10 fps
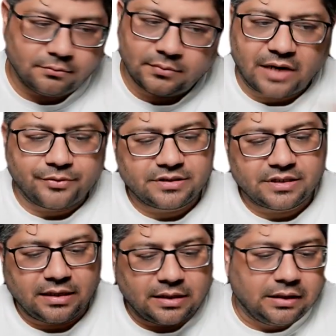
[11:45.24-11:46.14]
I would say
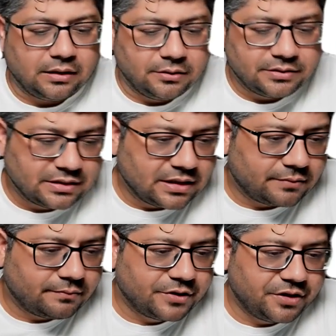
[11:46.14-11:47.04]
in conclusion
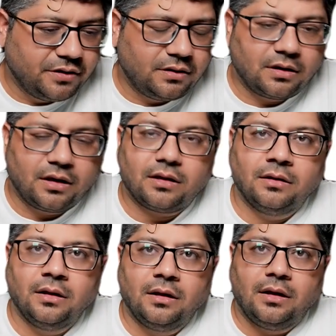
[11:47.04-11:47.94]
that machine learning
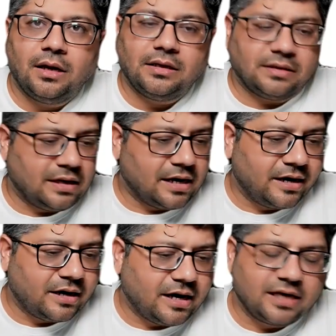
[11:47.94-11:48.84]
is an
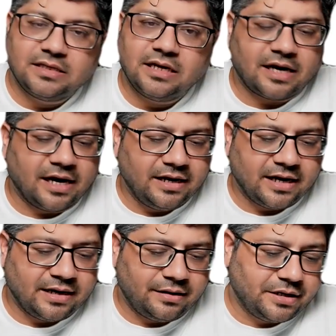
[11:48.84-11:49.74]
excellent idea,
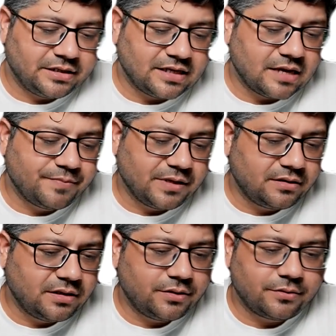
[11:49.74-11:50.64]
and it has the
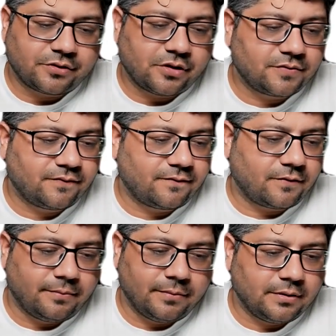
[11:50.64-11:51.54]
ability to
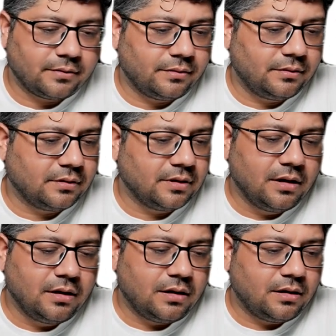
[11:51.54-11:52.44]
transform the
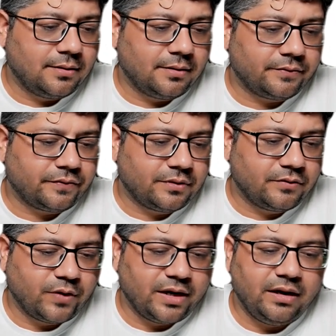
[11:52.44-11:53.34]

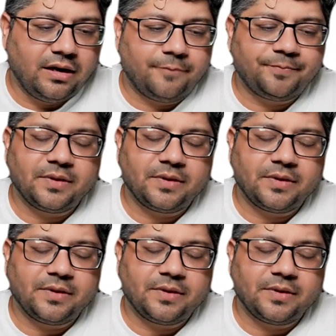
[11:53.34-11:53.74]
way